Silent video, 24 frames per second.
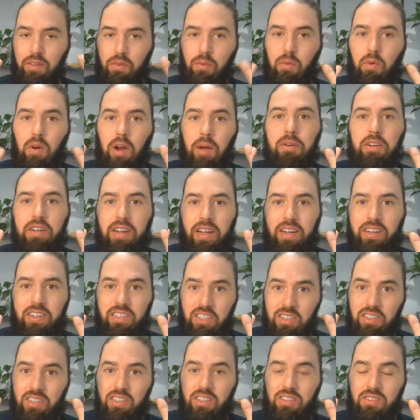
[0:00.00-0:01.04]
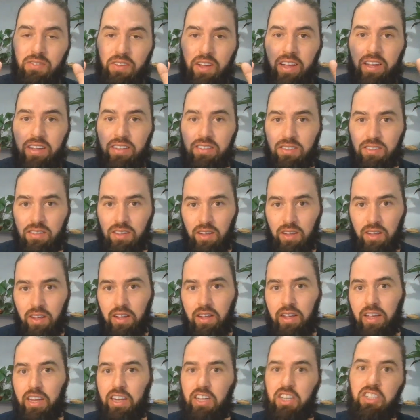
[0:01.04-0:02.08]
Robert Downey Jr.'s face
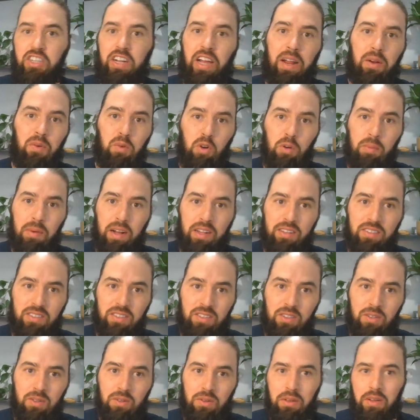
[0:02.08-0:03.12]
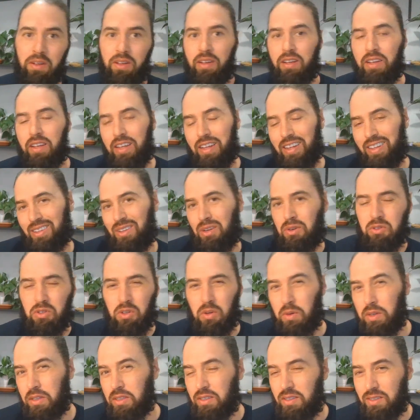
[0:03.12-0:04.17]
in a giant robot suit, and those
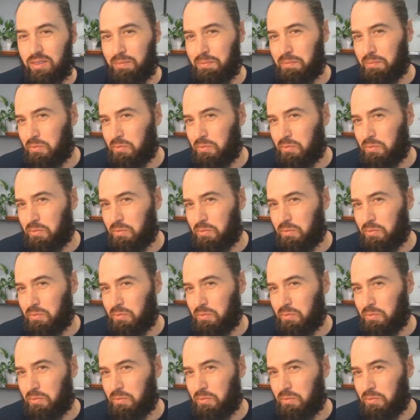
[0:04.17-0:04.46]
always,